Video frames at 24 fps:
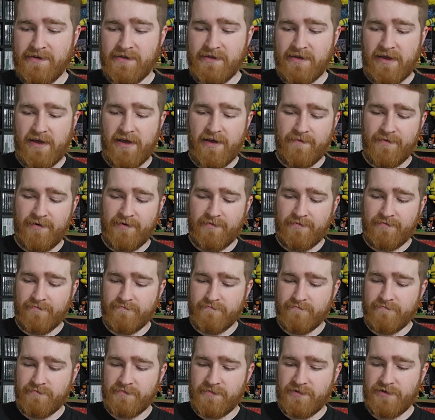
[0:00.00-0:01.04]
I'll
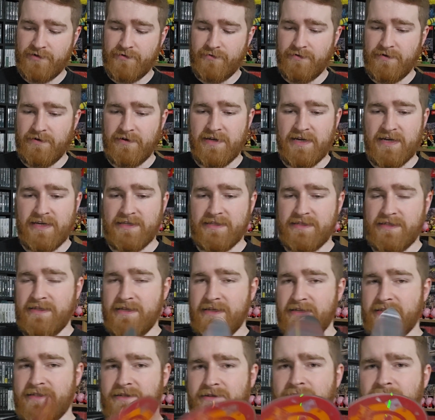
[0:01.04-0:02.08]
show you guys the
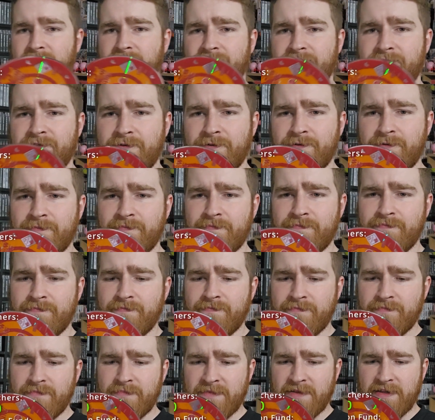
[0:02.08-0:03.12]
disc also.
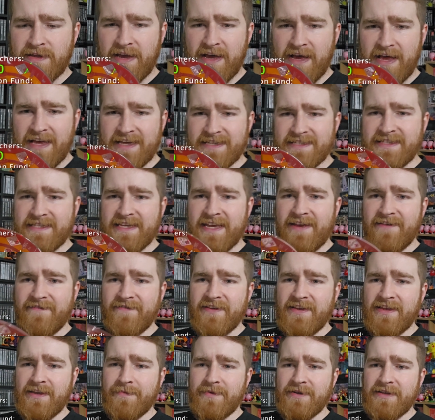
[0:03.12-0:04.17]
It's
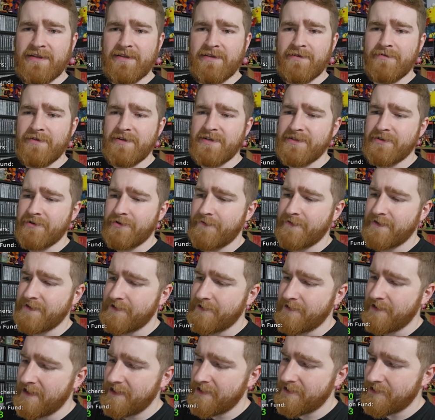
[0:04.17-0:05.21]
definitely been in a
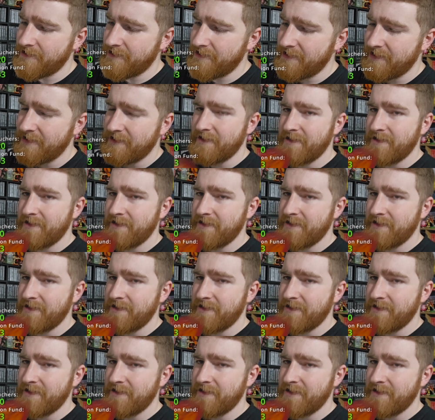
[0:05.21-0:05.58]
resurfacer actually.